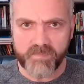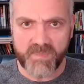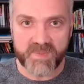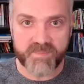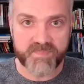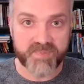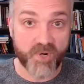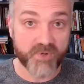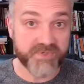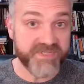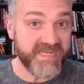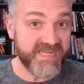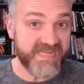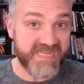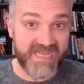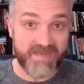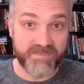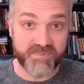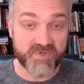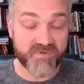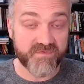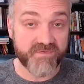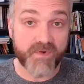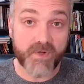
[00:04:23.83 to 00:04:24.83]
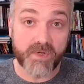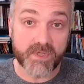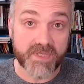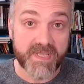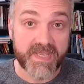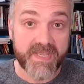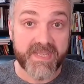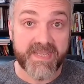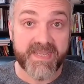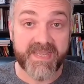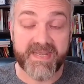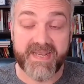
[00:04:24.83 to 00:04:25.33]
Protein keeps you full.
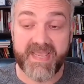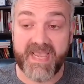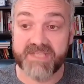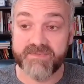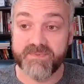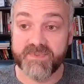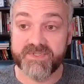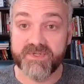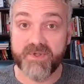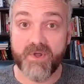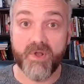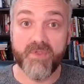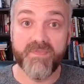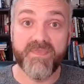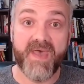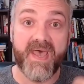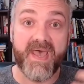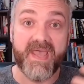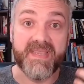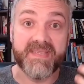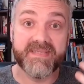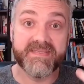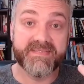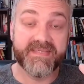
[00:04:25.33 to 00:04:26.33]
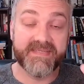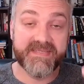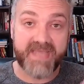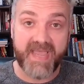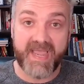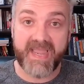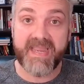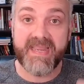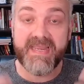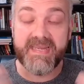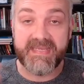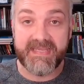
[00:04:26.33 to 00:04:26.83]
It has what's called the highest
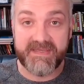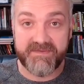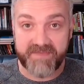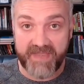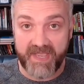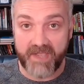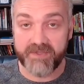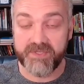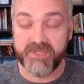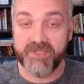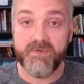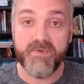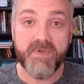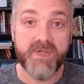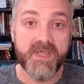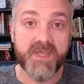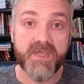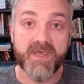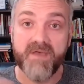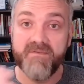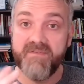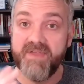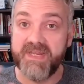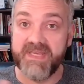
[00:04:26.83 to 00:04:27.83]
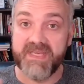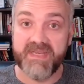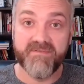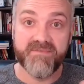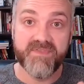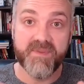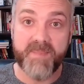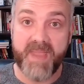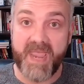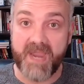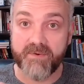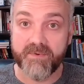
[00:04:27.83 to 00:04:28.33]
satiety value of any
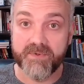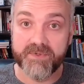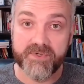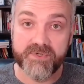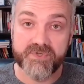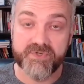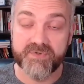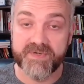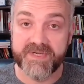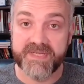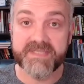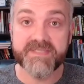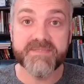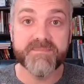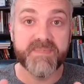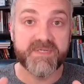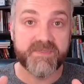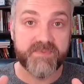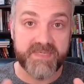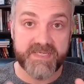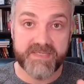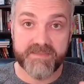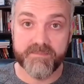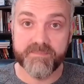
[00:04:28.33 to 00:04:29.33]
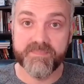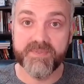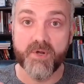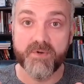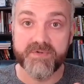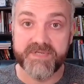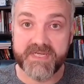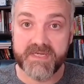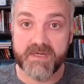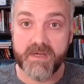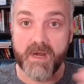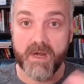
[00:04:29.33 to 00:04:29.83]
of the macronutrients between
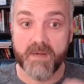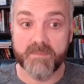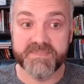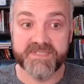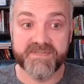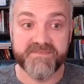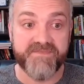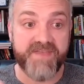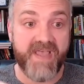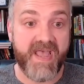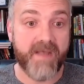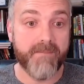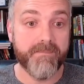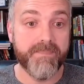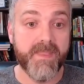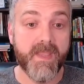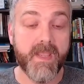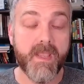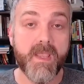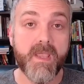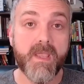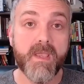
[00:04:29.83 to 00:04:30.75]
protein, carbs, and fat.